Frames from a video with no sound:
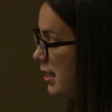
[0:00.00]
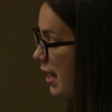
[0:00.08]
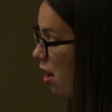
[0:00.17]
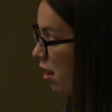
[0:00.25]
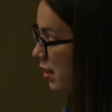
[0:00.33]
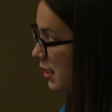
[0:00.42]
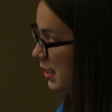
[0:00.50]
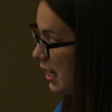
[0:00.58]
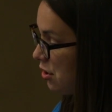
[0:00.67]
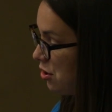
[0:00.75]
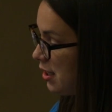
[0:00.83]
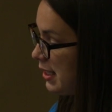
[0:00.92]

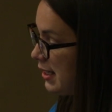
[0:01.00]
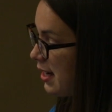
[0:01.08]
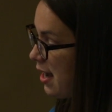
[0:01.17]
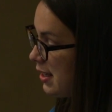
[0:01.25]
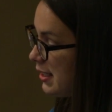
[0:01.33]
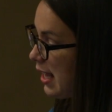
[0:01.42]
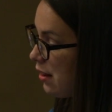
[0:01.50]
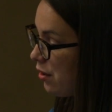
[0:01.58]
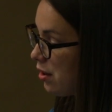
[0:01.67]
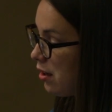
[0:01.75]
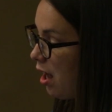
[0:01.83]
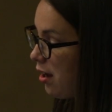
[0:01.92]
Decolonization in a
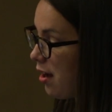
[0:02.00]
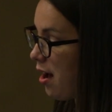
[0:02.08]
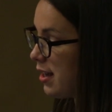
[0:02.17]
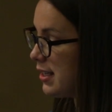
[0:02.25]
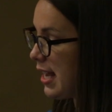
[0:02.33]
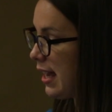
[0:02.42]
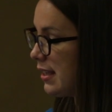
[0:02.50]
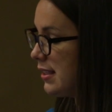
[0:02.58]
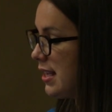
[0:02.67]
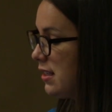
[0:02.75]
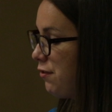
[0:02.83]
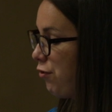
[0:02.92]
settler
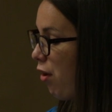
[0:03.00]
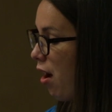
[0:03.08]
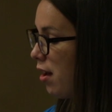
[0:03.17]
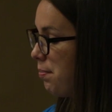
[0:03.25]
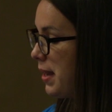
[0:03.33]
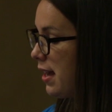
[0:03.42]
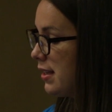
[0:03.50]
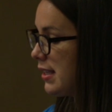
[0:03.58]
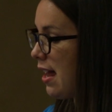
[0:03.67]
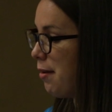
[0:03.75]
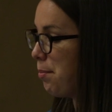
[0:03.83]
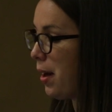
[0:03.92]
context is fraught because
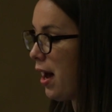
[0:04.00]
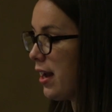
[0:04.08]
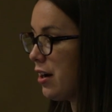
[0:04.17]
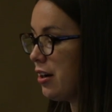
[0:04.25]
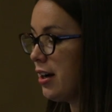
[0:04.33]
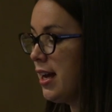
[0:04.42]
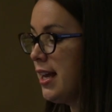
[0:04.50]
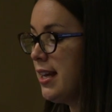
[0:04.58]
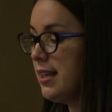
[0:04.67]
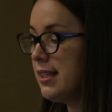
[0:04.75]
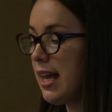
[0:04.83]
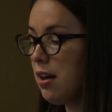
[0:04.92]
empire,
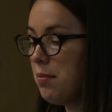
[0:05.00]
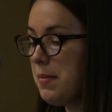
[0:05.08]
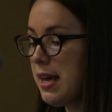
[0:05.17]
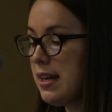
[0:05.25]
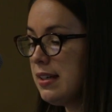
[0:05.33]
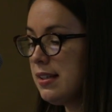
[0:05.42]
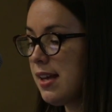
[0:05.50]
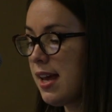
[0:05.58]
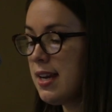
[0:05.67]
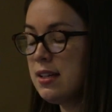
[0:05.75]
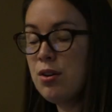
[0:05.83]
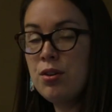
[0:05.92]
settlement,
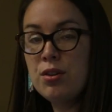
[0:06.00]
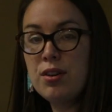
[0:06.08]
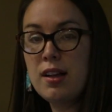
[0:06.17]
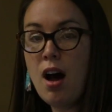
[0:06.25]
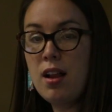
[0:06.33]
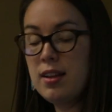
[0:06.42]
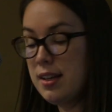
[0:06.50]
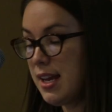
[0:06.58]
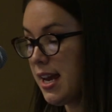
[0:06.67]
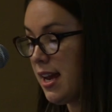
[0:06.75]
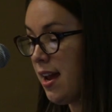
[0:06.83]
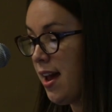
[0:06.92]
and internal
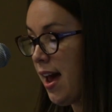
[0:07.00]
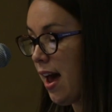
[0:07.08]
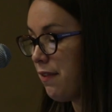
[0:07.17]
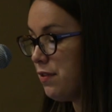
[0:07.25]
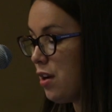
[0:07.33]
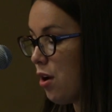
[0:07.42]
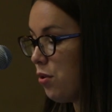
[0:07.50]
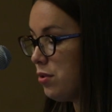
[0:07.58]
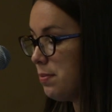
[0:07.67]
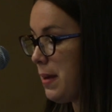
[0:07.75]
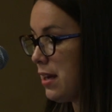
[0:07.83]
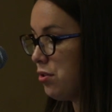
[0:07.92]
colony have no
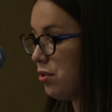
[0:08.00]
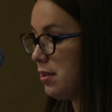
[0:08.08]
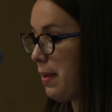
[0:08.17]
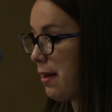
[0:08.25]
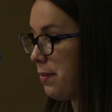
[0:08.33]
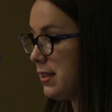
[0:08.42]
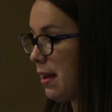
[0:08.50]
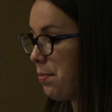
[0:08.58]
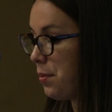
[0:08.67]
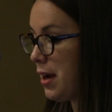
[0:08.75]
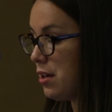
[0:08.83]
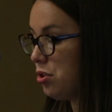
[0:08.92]
spatial
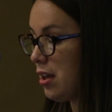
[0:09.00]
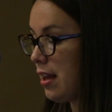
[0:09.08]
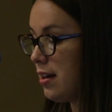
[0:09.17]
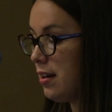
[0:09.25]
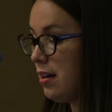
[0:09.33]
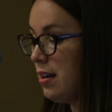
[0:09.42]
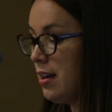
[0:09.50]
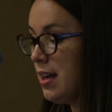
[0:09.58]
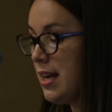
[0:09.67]
separation.